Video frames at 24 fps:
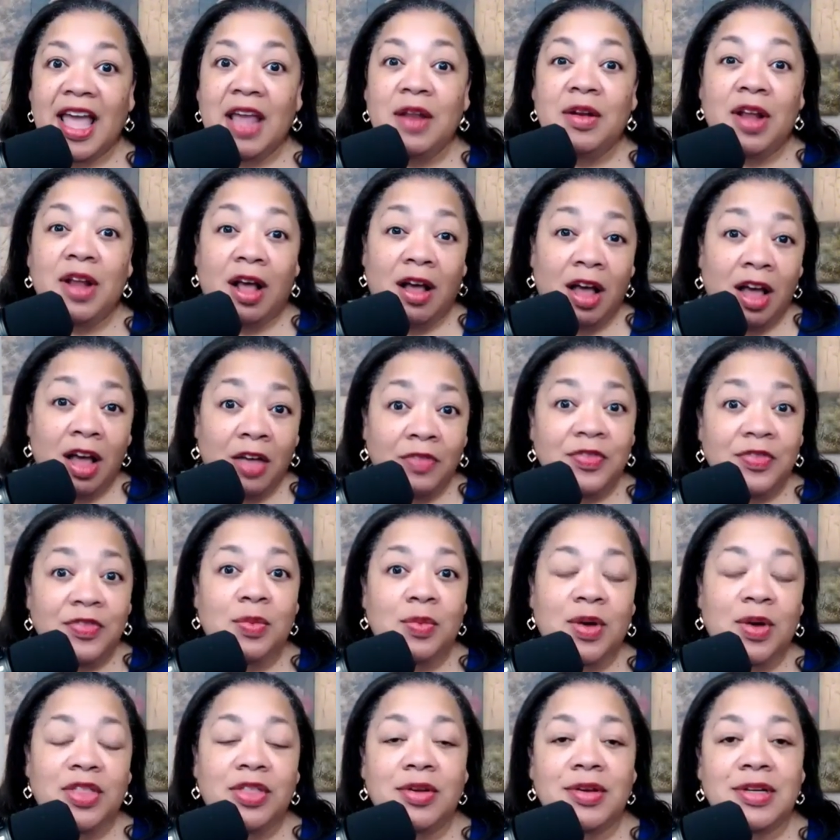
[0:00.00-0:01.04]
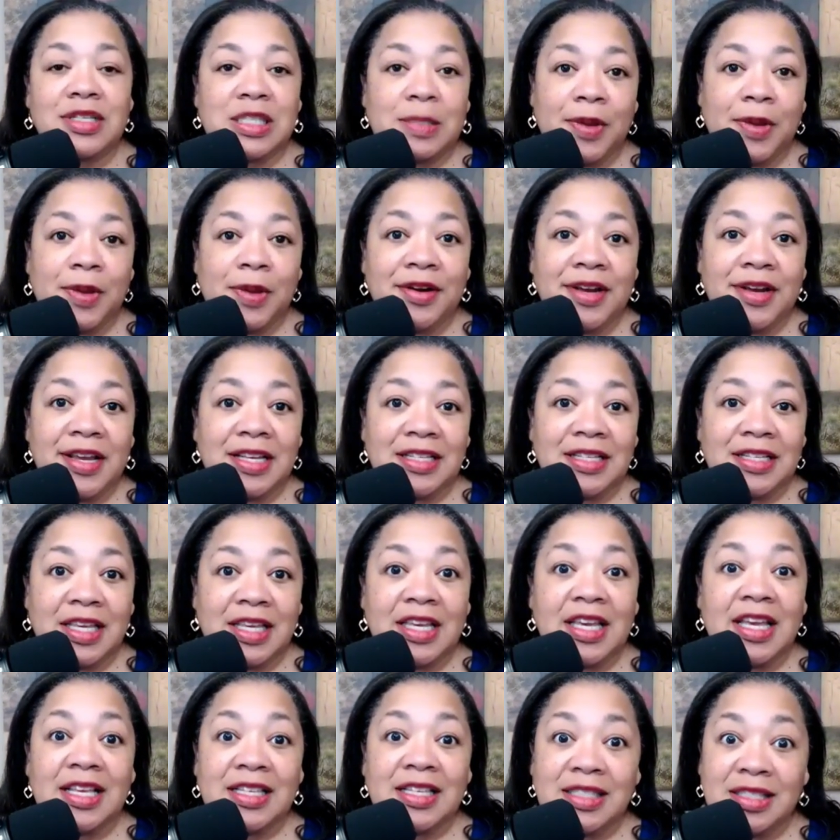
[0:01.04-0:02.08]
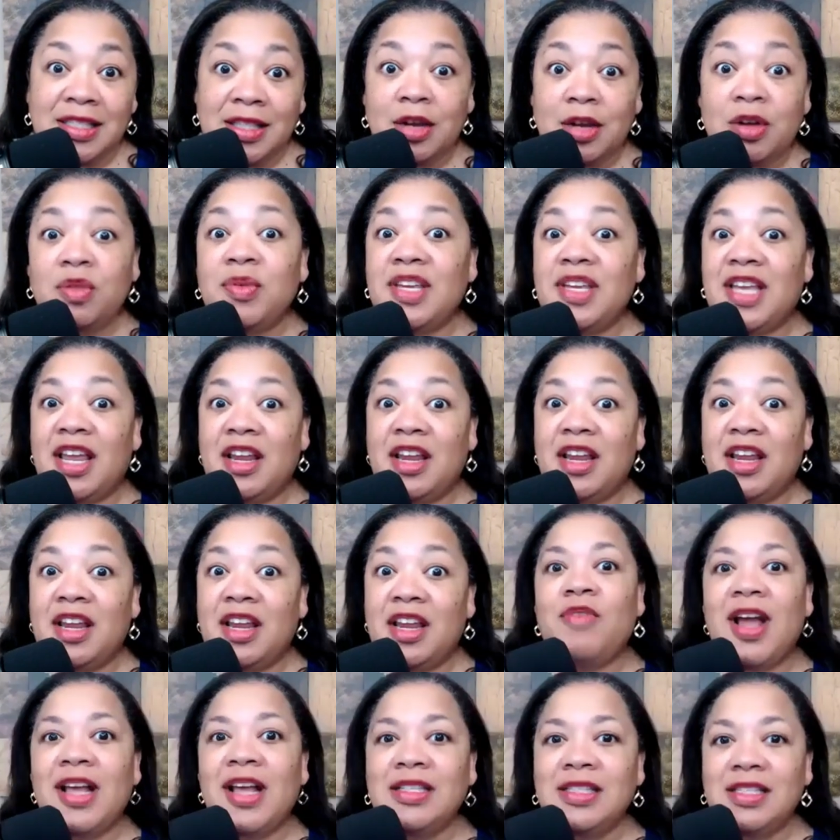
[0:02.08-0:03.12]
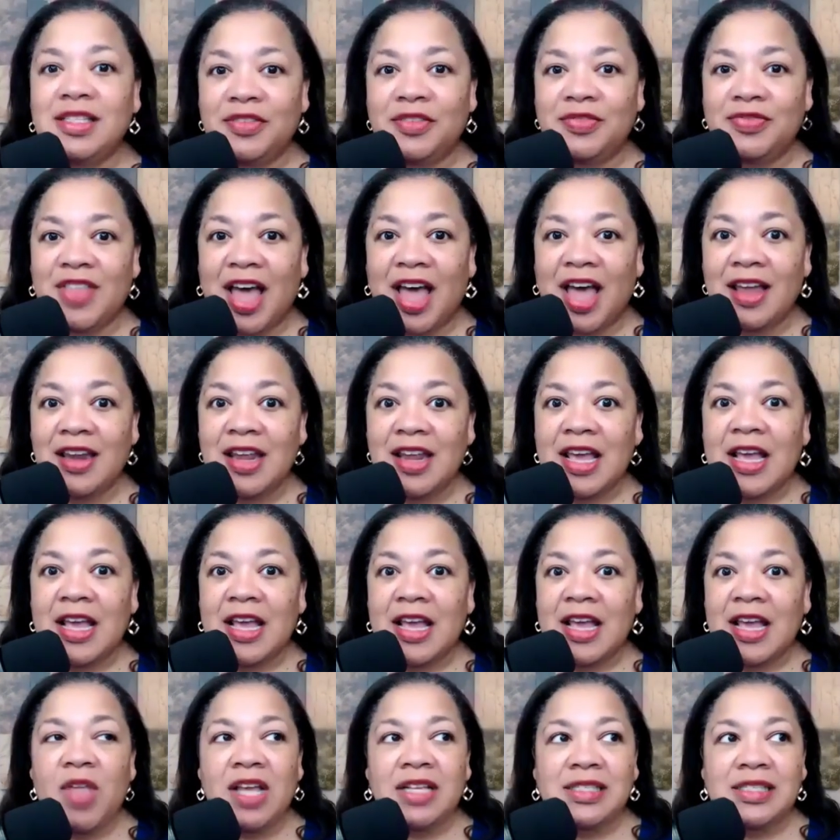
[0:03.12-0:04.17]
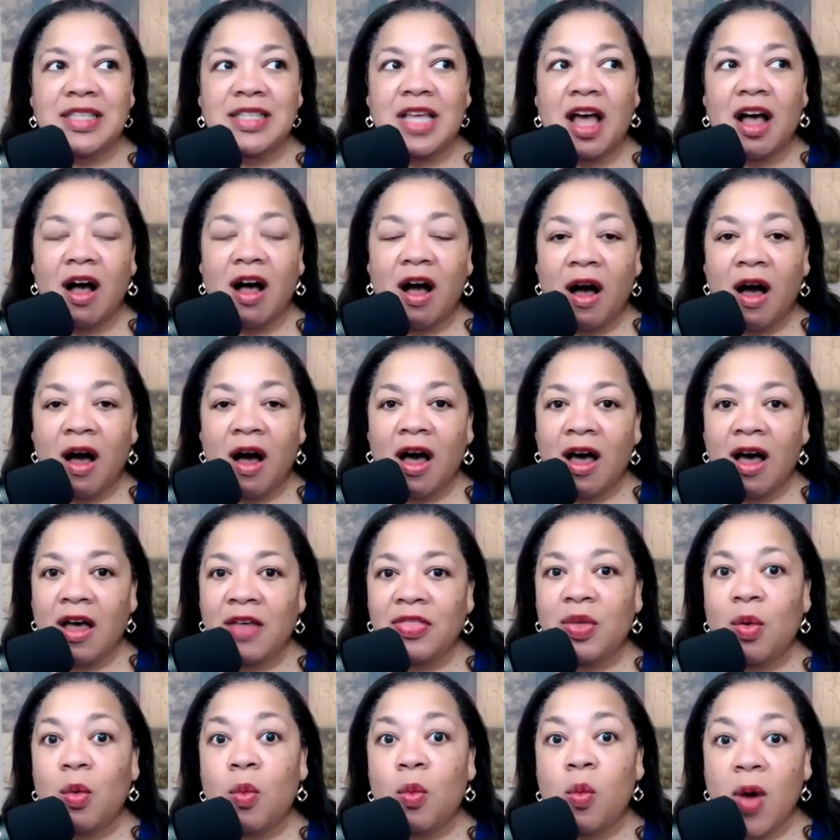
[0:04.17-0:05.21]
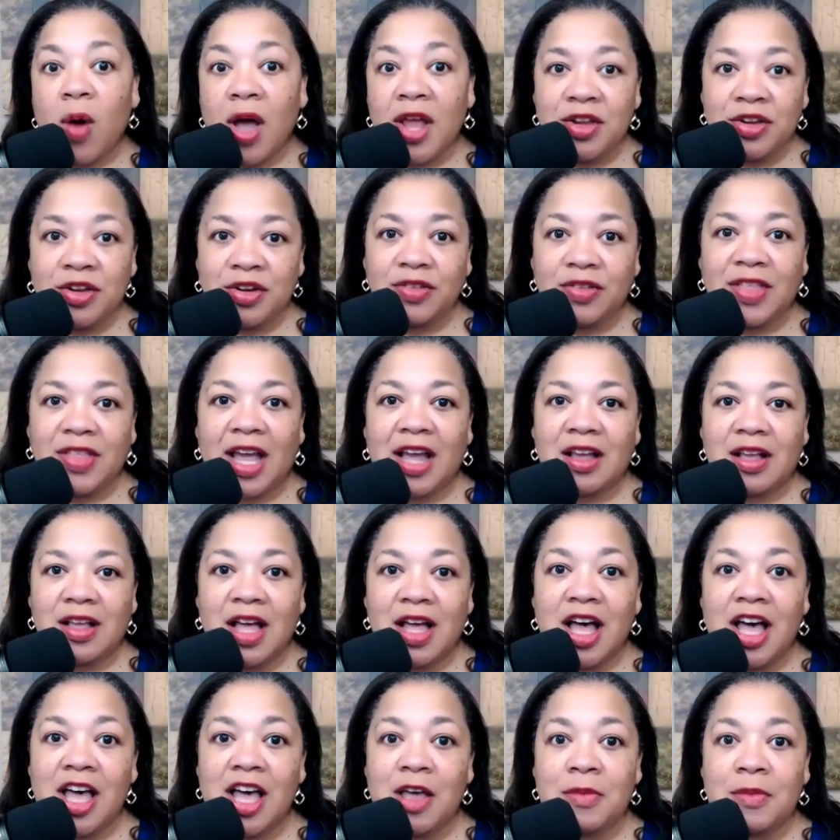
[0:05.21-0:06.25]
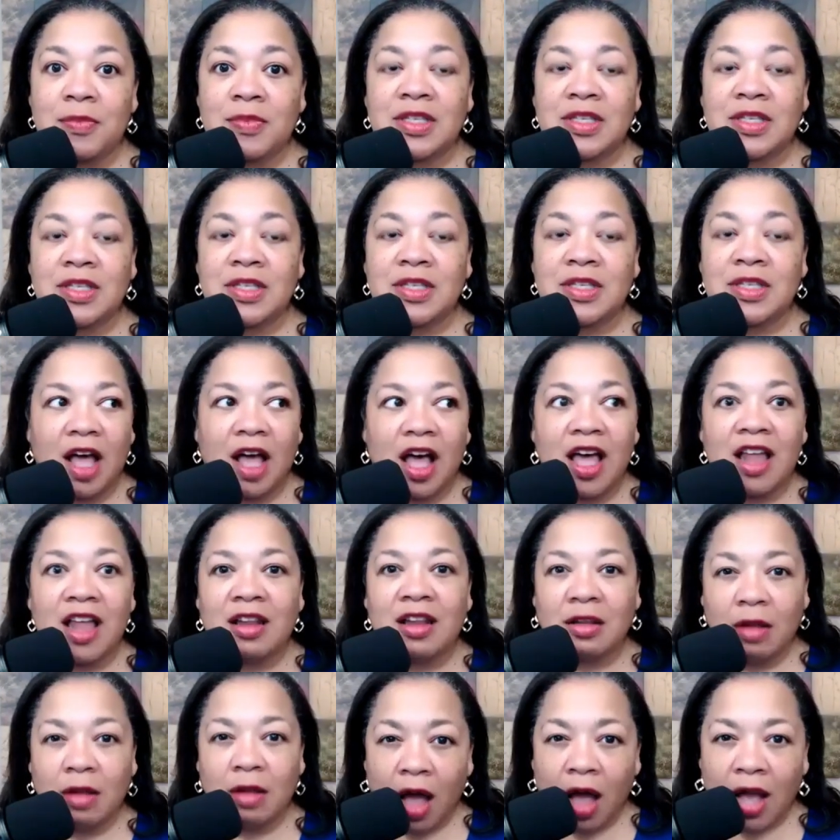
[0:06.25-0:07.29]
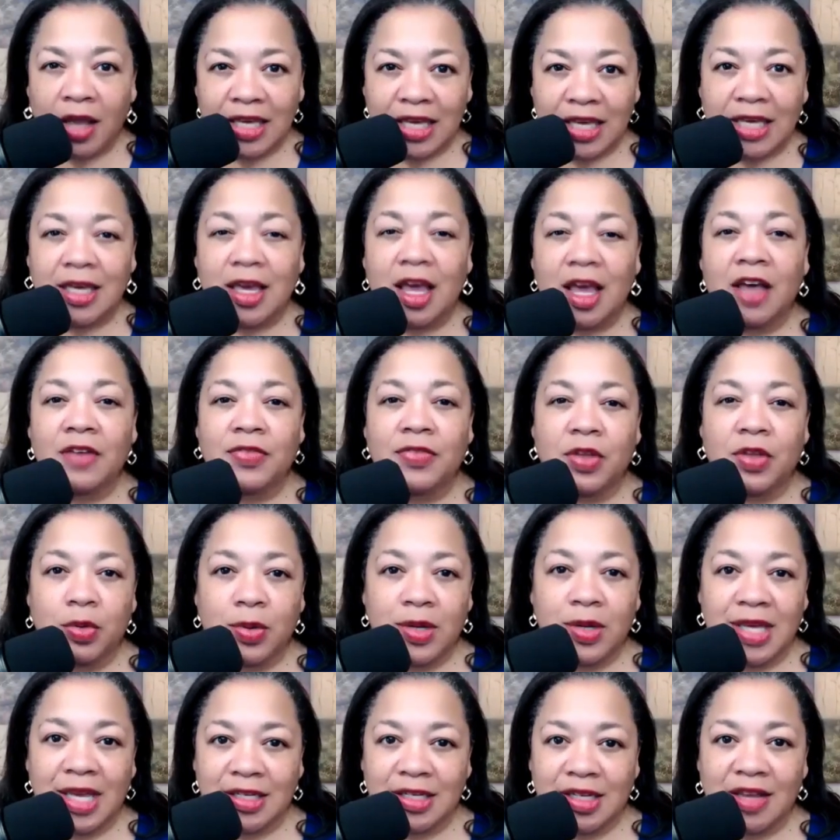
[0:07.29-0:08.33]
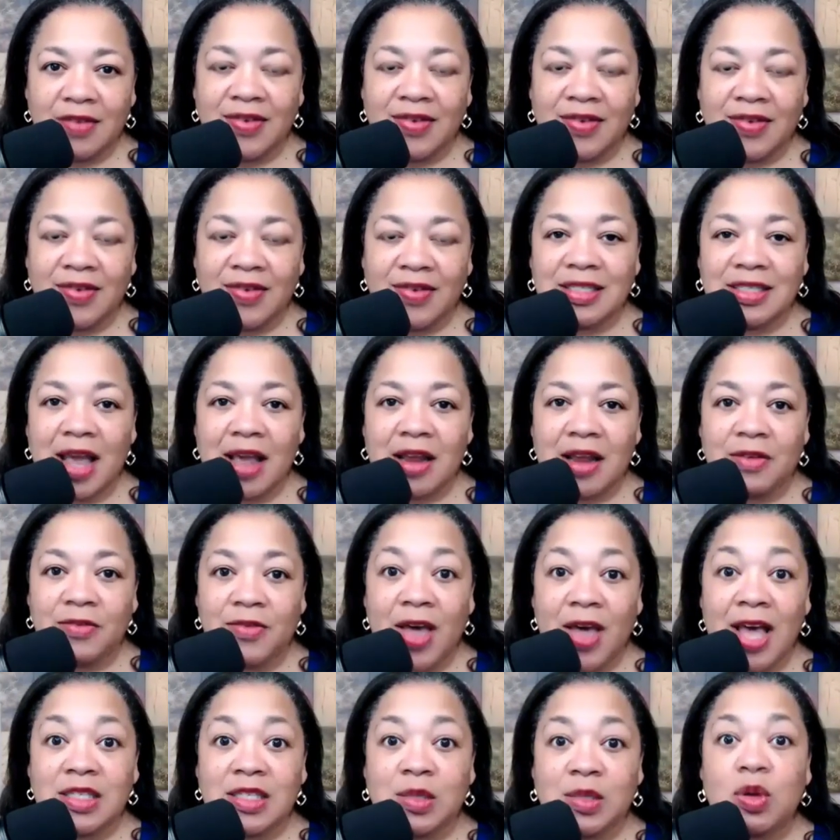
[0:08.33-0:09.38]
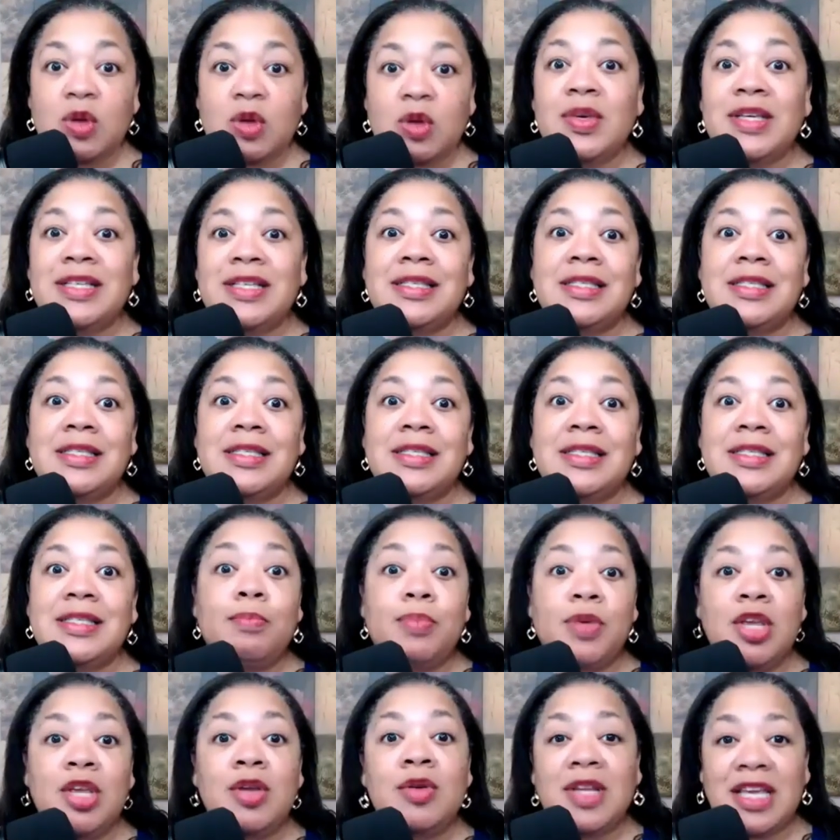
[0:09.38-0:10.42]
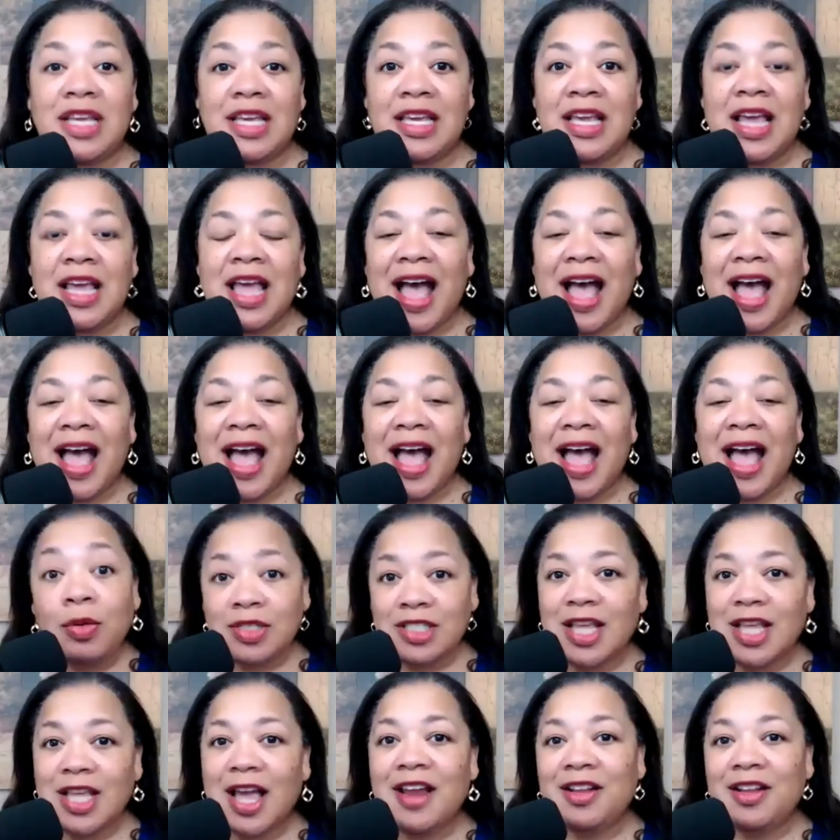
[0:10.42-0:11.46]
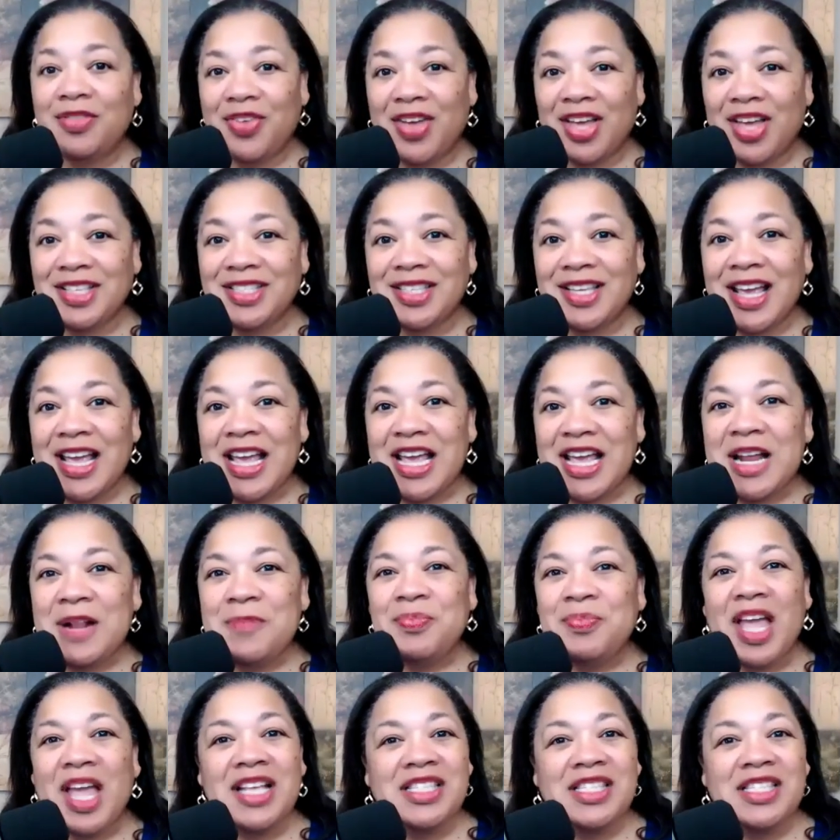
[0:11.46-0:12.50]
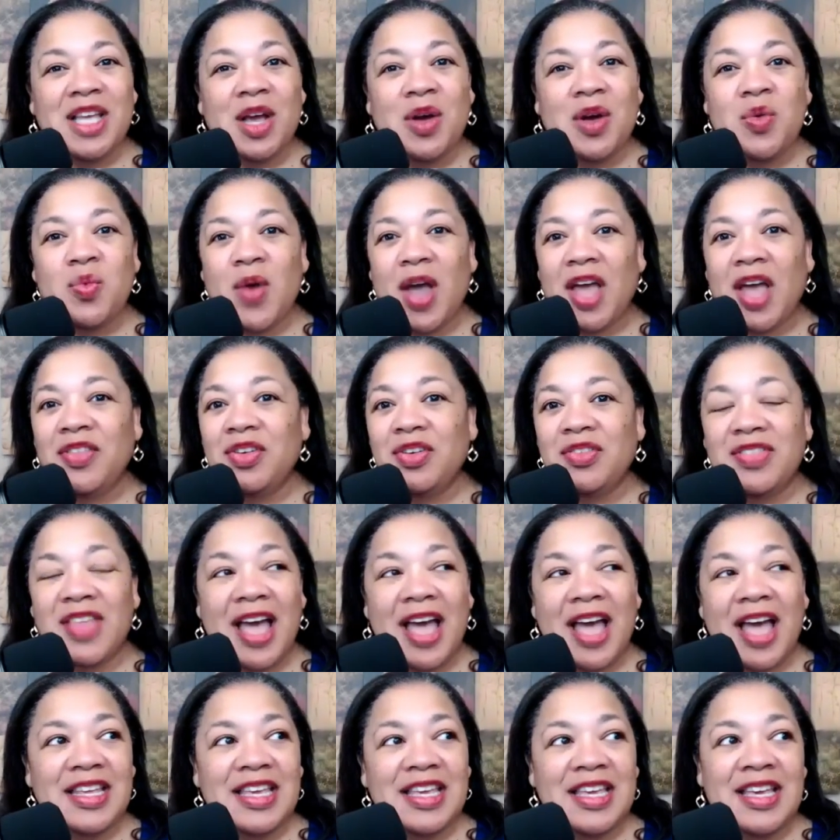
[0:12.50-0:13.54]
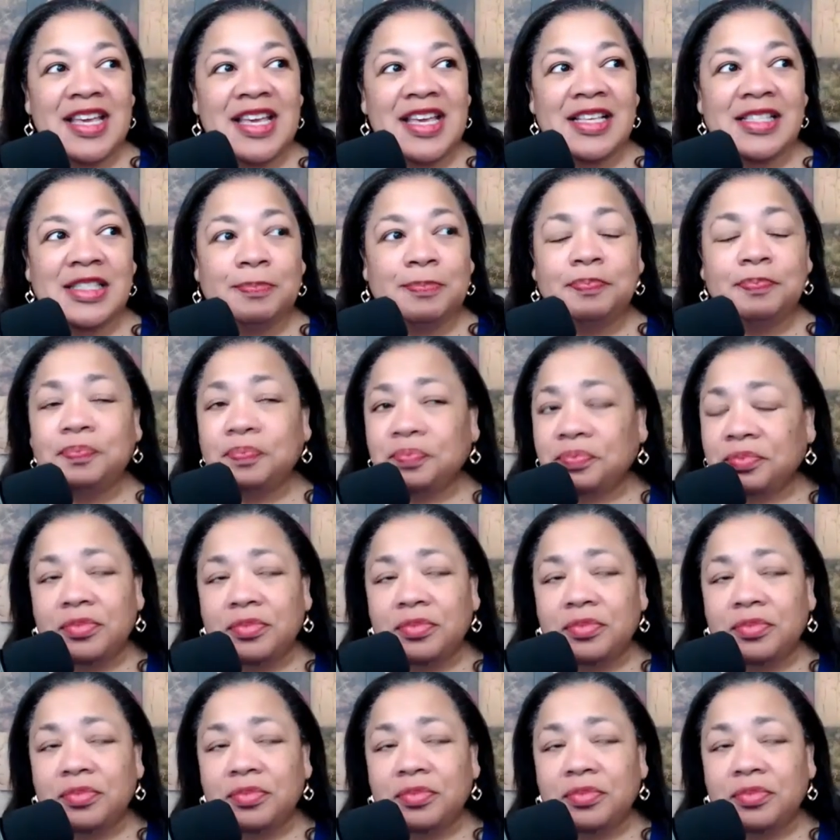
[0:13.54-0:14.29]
And often what they're experiencing is the creative rest of that. It's the awe, the wonder that comes, the unlocking of the creativity inside of us when we see beauty outside of us. And so whether that is,